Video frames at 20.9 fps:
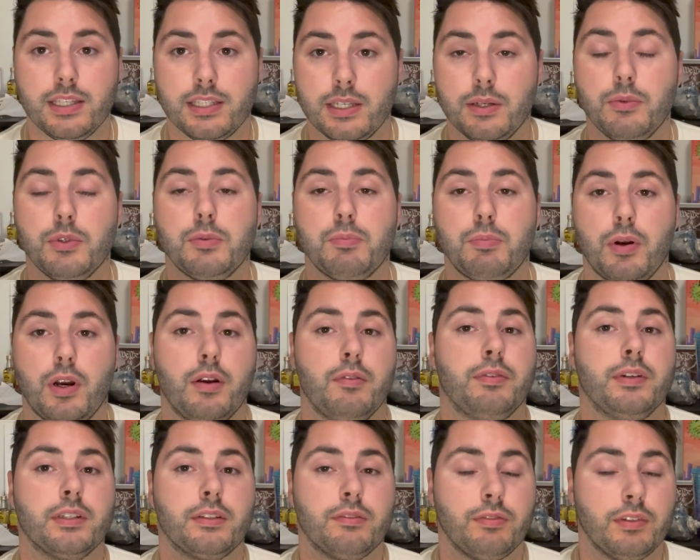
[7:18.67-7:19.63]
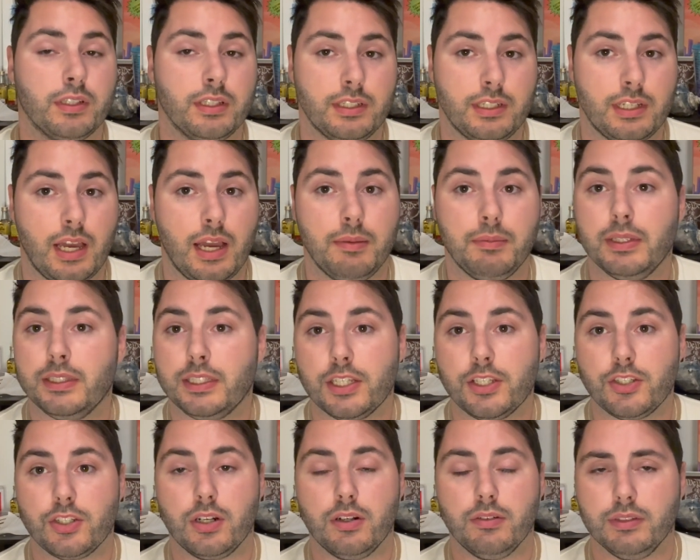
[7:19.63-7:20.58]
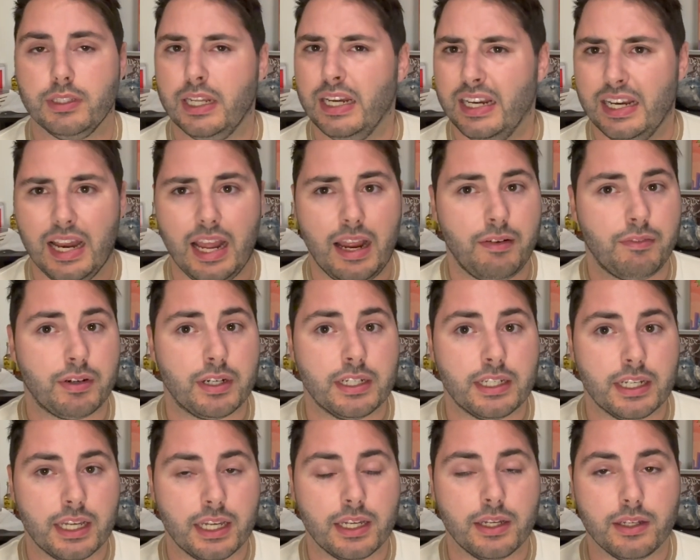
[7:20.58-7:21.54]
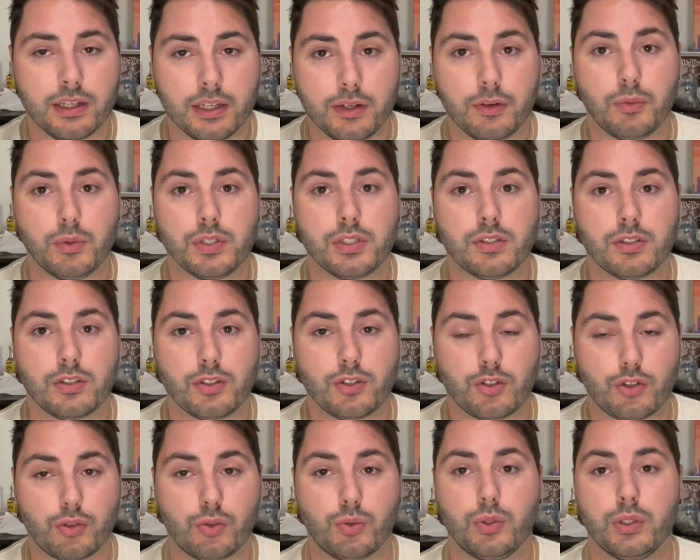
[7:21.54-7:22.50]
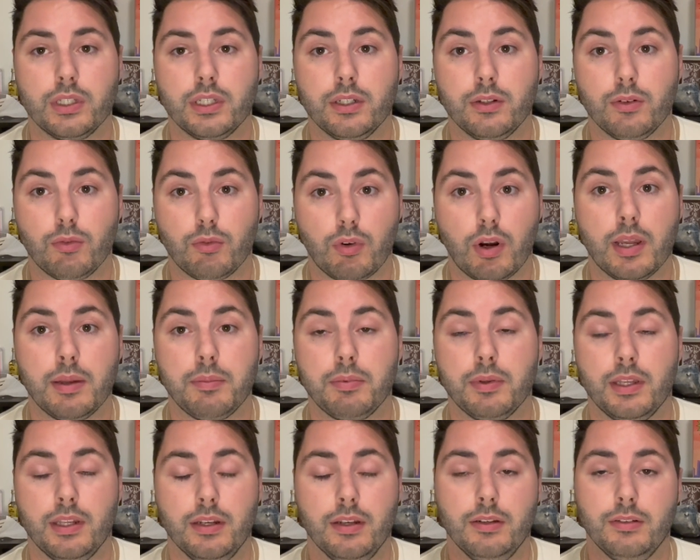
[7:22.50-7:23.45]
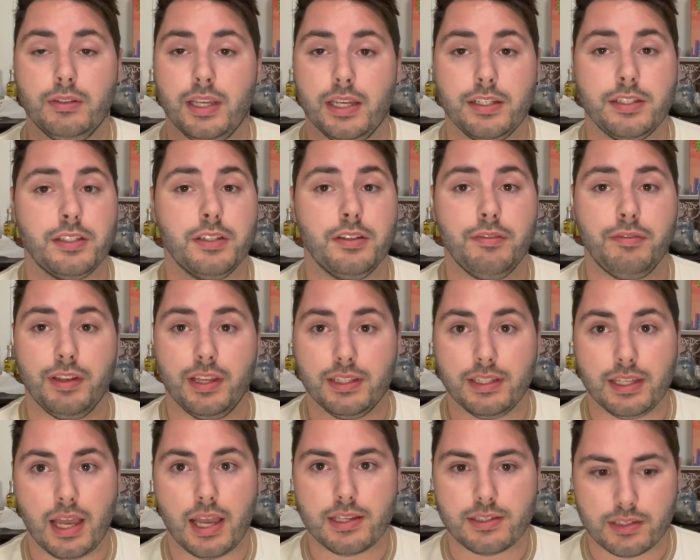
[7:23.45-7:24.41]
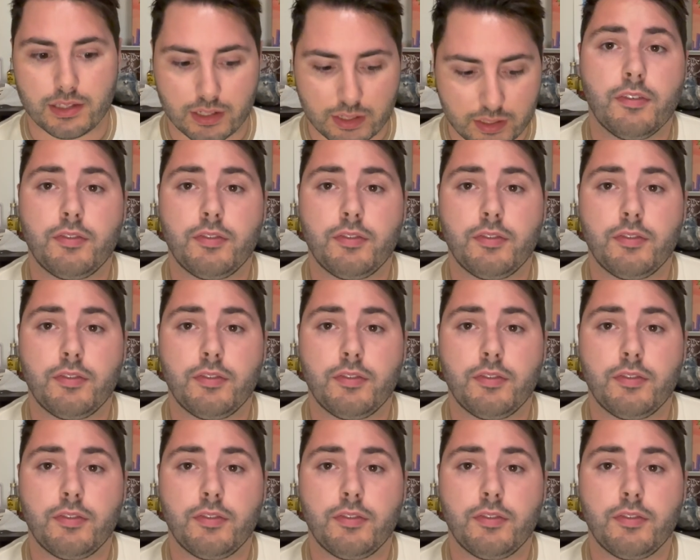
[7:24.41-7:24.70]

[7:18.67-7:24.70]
It was perfect for the time that they served it, and every day it was truly ripe and tasted fantastic.